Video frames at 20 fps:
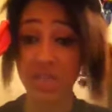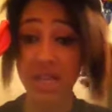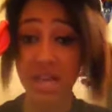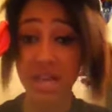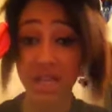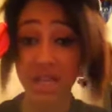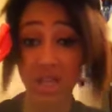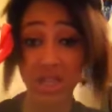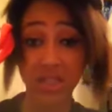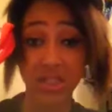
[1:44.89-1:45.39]

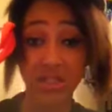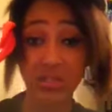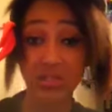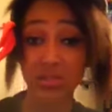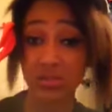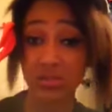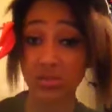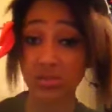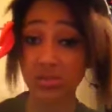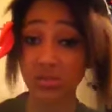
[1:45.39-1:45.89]
that because I
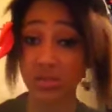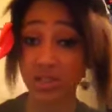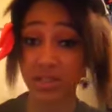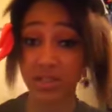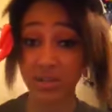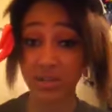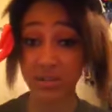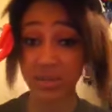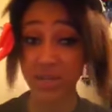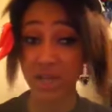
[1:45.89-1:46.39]
know dudes like
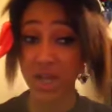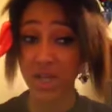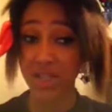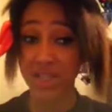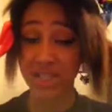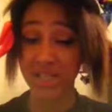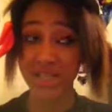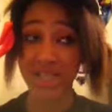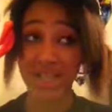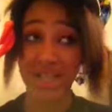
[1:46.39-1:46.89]
to play hard
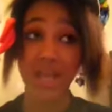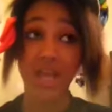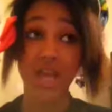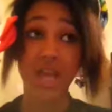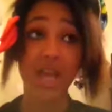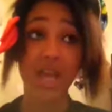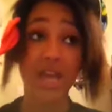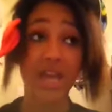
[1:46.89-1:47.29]
to get.